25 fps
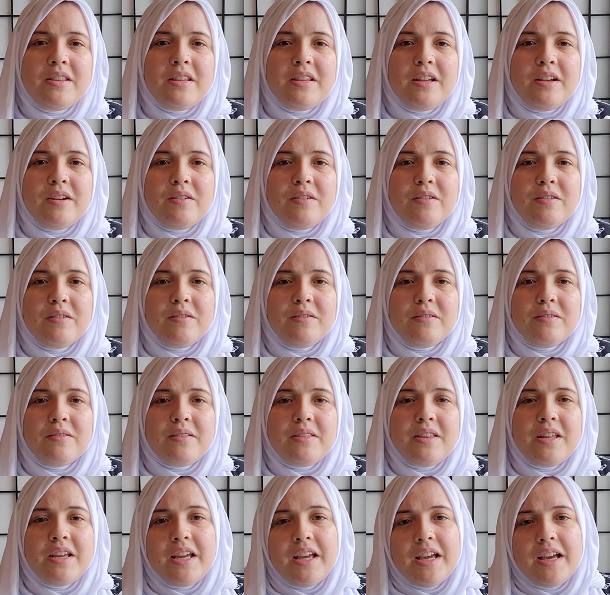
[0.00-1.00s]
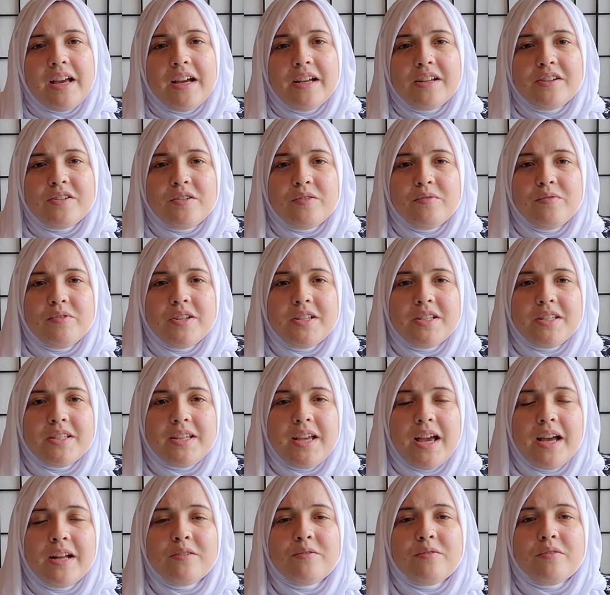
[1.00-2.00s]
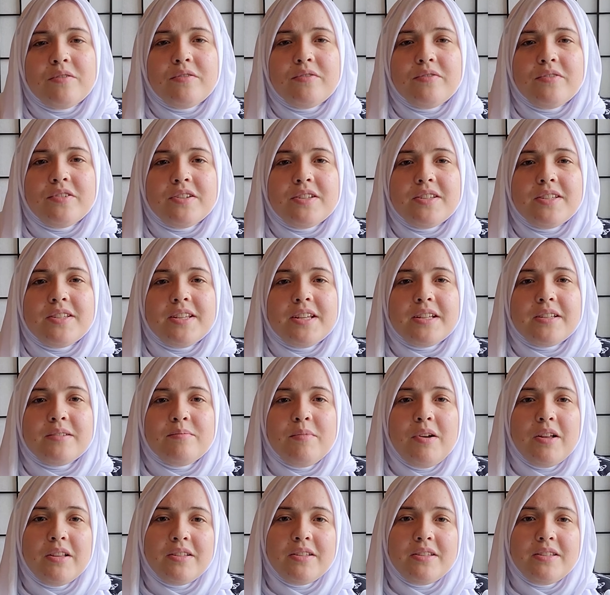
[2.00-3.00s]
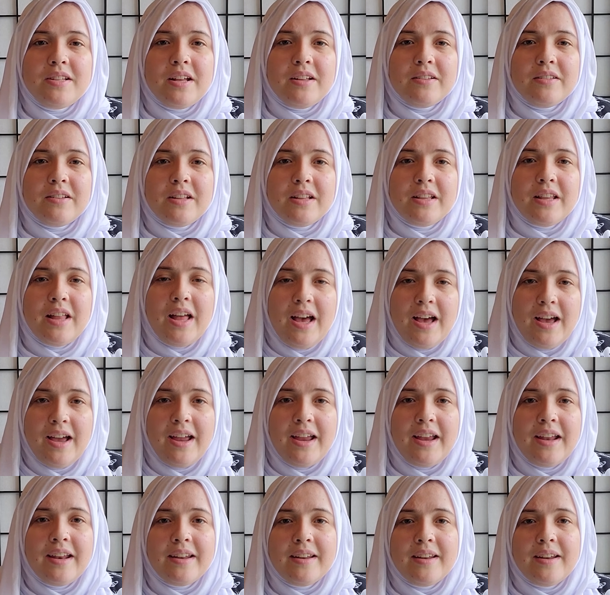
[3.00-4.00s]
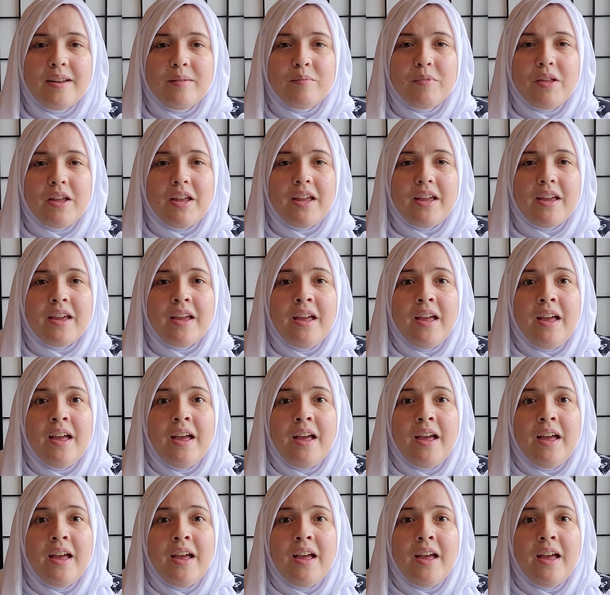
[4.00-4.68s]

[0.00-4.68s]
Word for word: They're thinking I should reschedule for six months down the line. And I'm like,